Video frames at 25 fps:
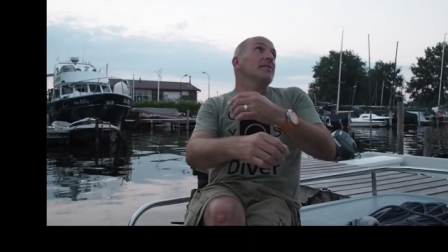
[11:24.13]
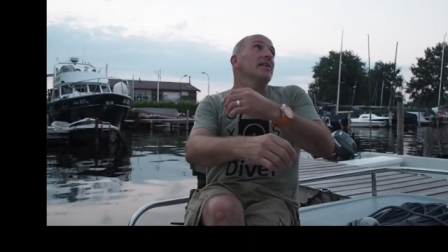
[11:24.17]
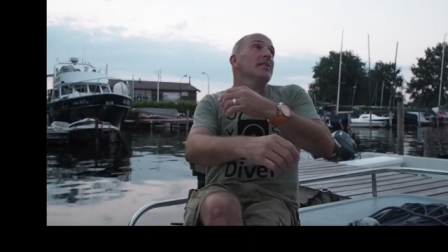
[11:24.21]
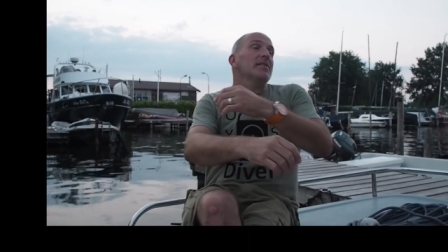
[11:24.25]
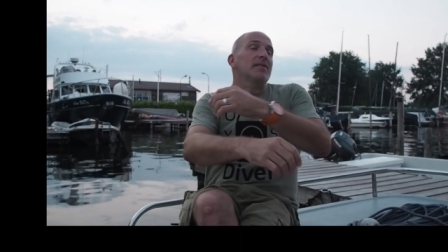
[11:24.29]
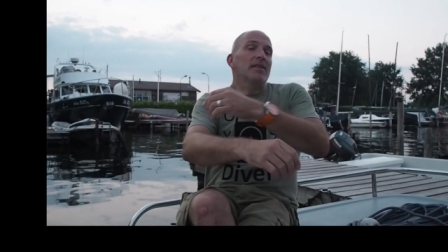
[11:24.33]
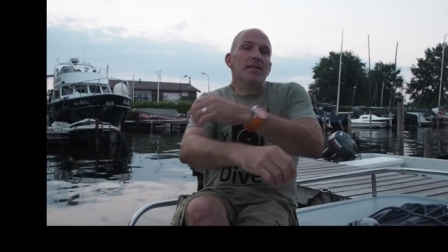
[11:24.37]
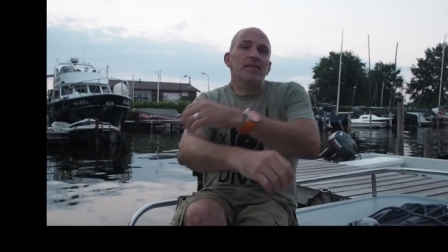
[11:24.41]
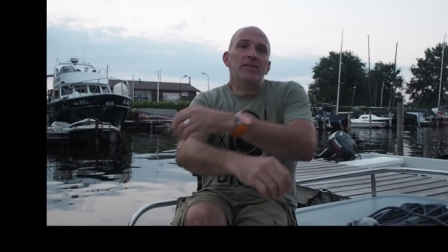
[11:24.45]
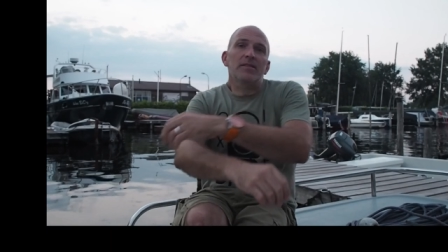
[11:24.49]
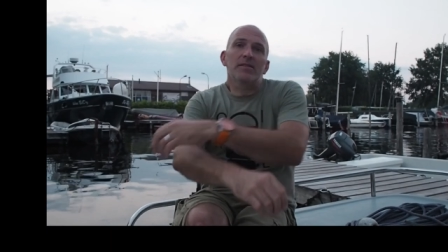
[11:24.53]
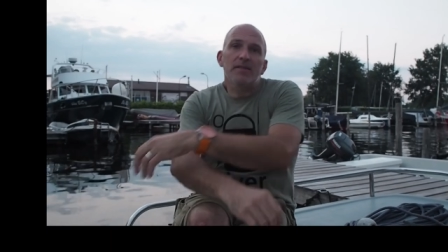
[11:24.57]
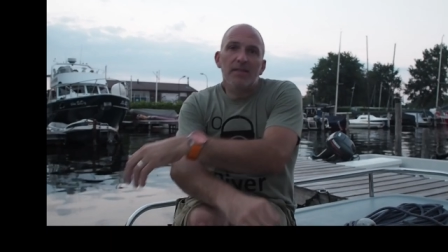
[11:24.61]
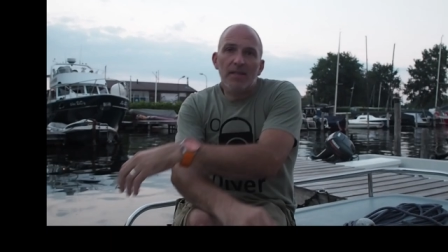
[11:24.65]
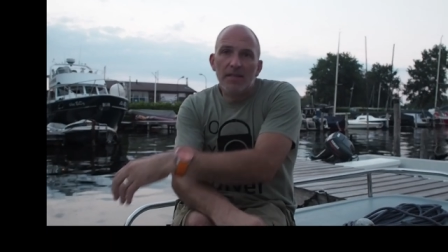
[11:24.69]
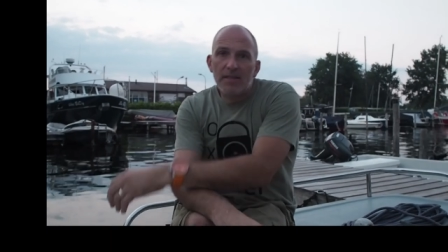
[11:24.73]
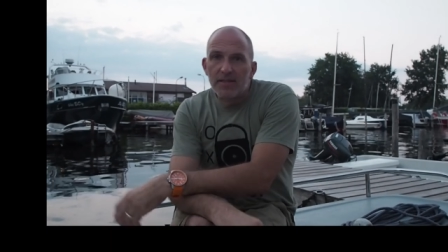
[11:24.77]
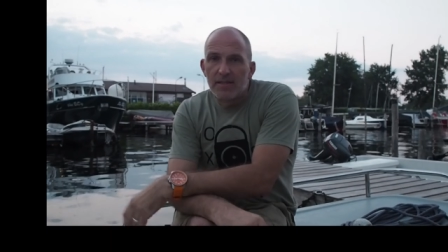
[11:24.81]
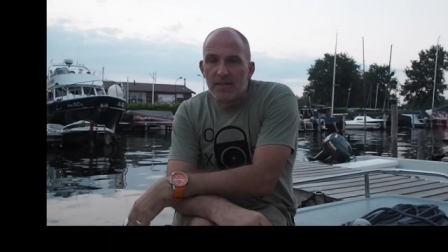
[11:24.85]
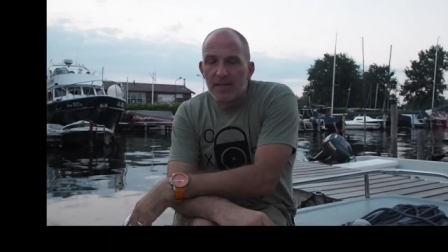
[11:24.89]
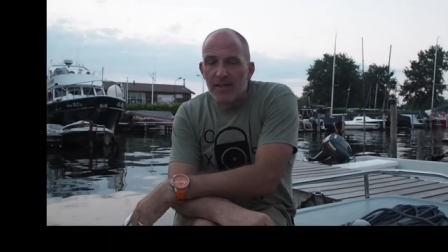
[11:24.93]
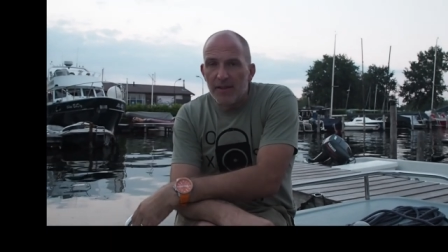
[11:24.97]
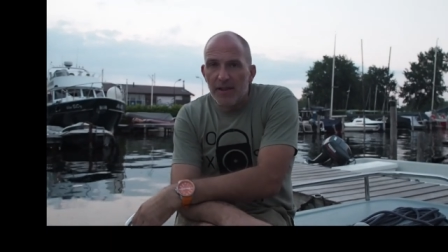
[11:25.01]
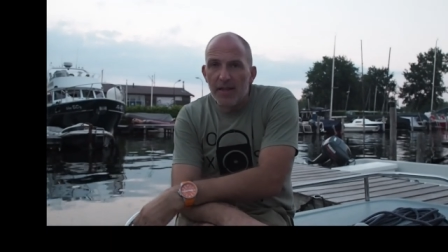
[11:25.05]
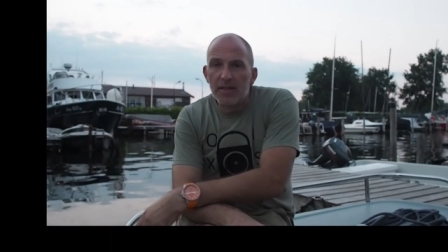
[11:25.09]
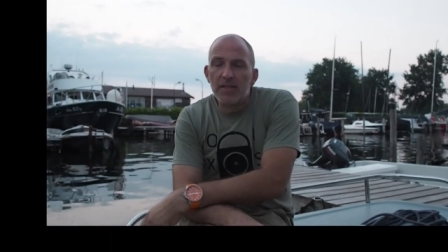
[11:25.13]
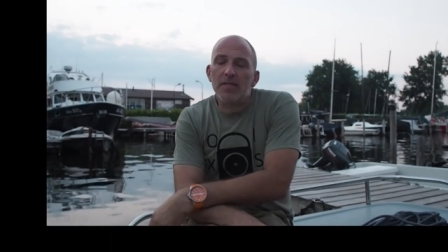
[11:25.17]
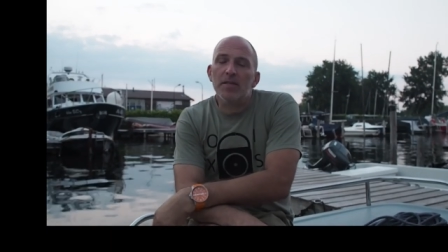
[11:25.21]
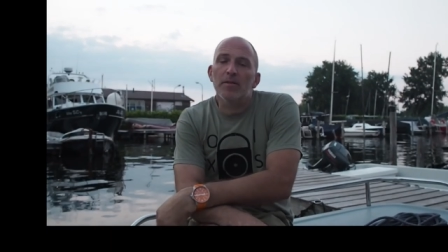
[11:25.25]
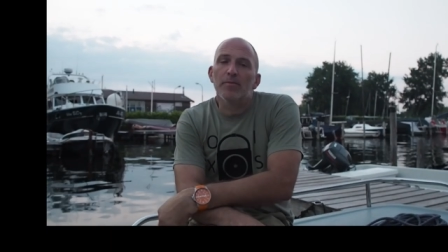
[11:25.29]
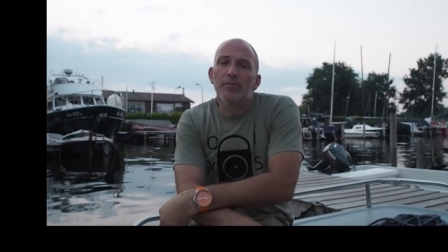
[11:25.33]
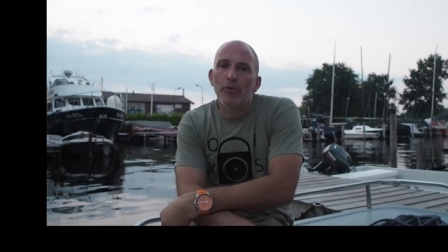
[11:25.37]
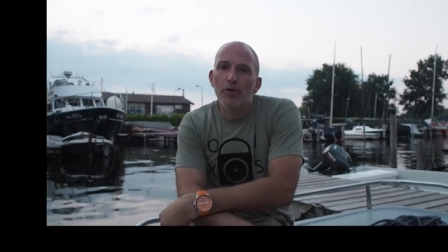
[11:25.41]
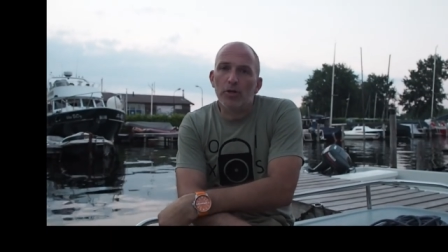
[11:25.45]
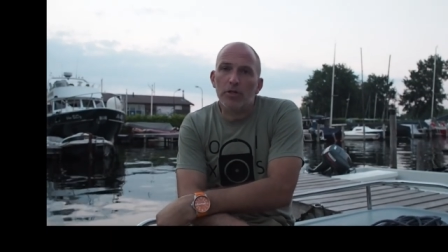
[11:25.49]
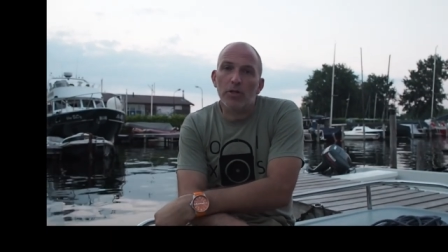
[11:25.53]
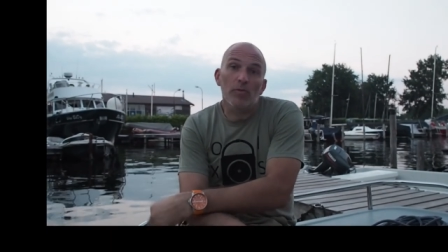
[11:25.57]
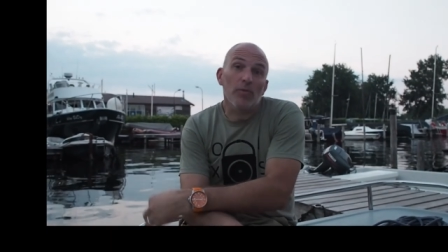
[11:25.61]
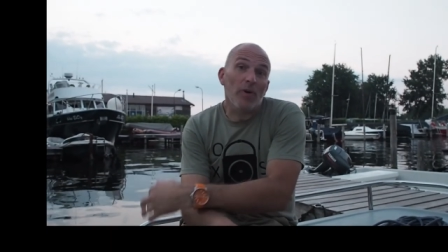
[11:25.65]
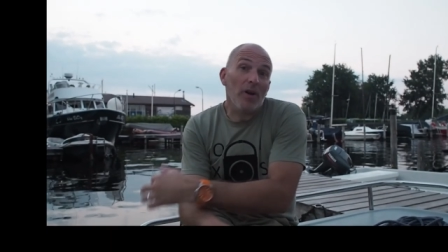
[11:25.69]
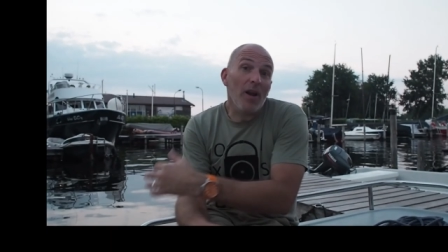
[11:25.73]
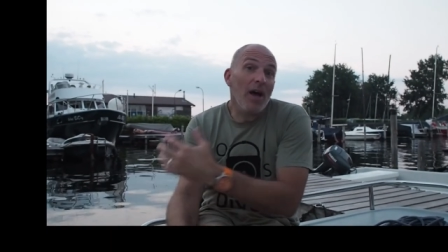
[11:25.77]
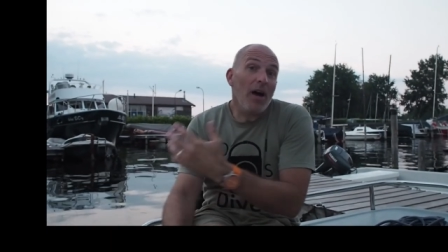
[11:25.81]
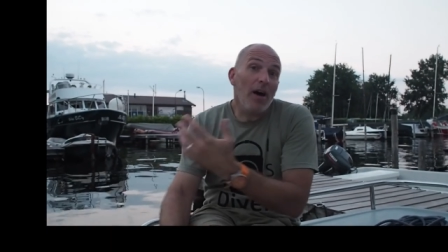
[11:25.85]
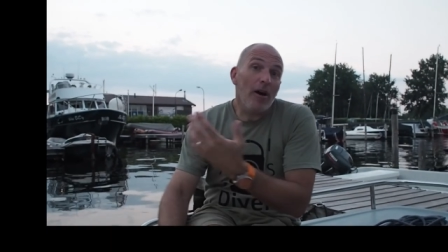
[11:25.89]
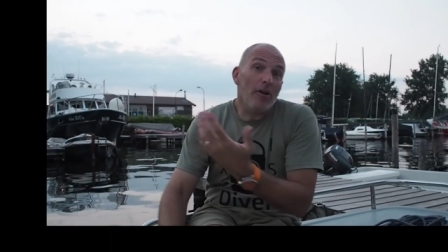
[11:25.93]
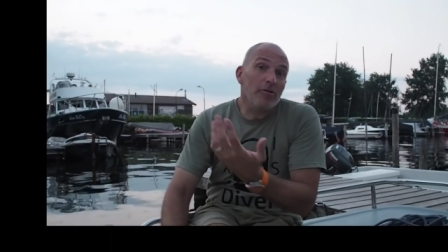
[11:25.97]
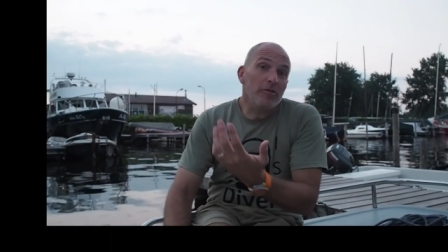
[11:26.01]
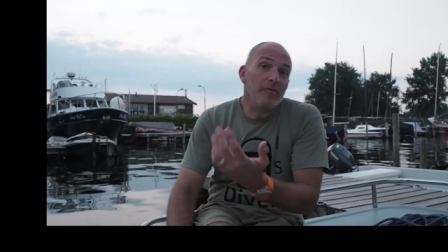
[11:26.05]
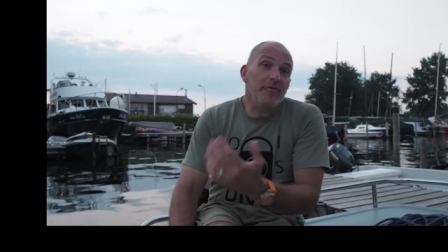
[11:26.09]
that, that's that's that's an important one.
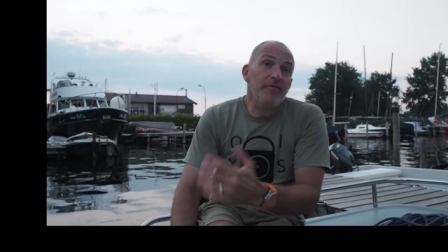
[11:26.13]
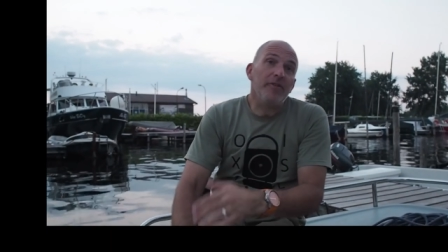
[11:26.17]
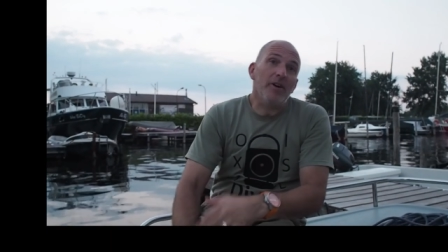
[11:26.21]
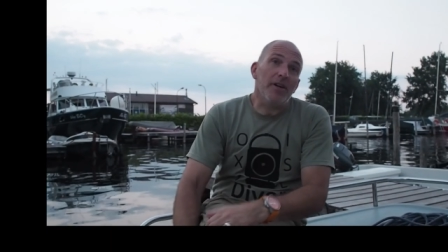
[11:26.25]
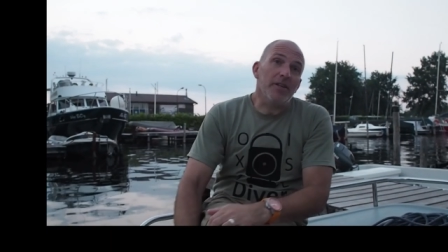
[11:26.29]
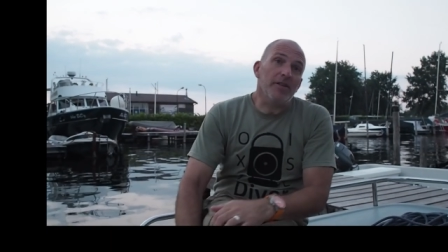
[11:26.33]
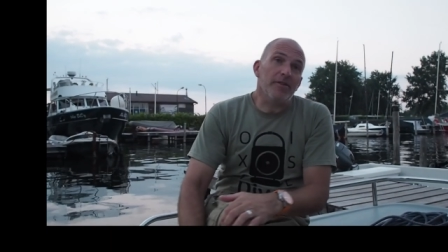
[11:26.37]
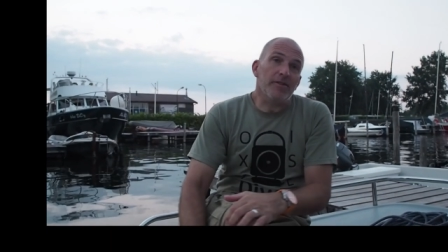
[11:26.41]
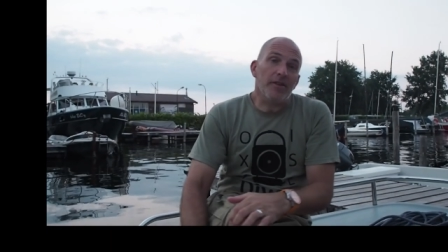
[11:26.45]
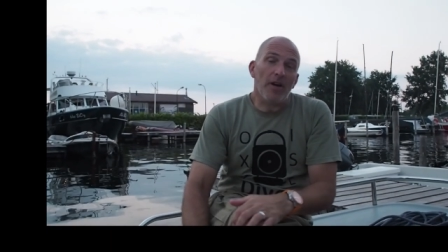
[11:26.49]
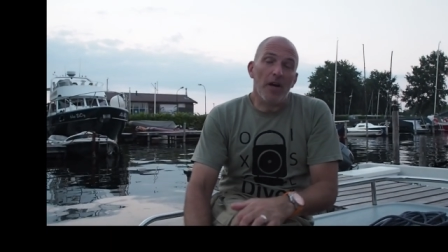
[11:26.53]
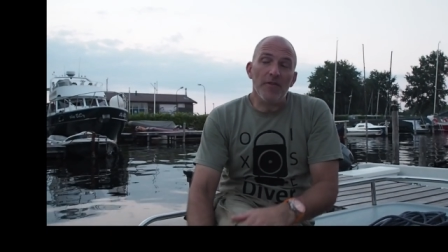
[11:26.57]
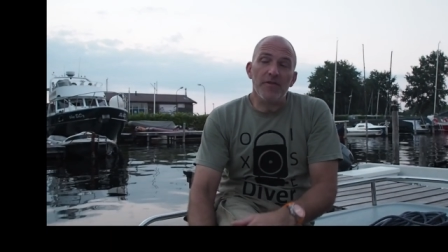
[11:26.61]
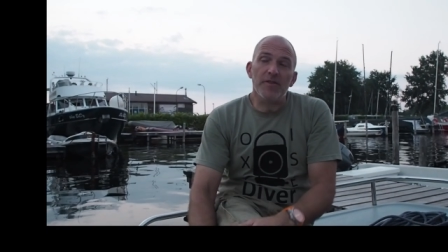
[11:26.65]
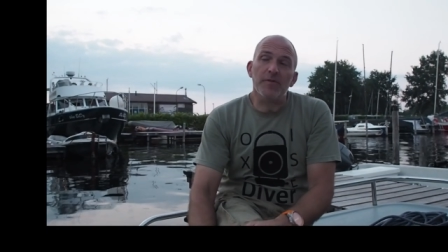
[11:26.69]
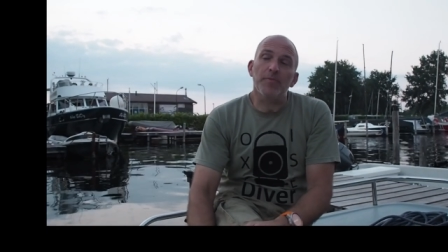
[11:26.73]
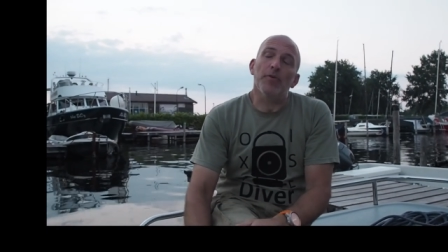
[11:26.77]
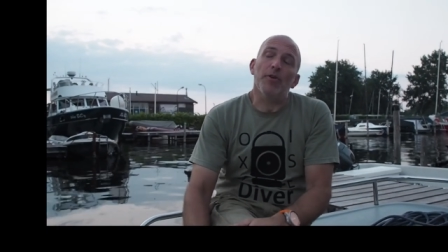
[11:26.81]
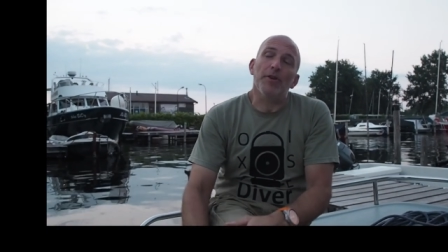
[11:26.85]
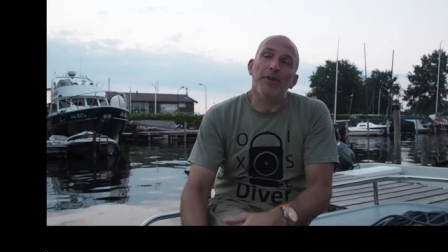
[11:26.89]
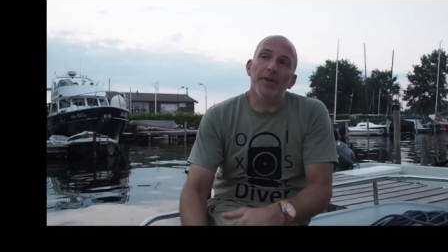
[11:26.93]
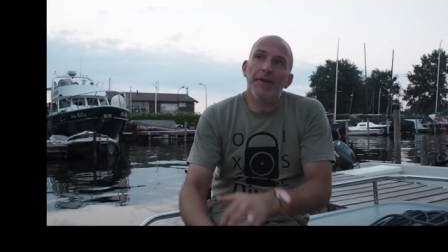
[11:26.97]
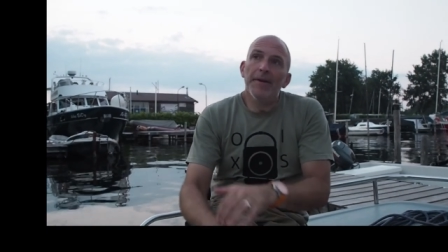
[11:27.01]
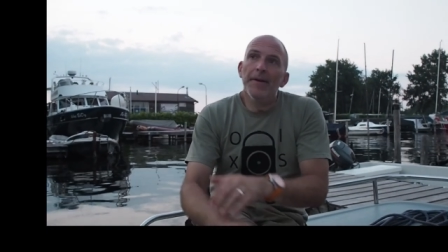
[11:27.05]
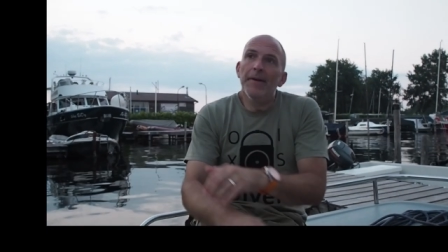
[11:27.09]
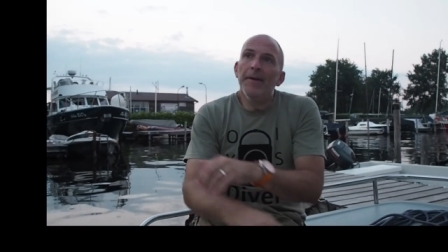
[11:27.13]
How to find your dive spot.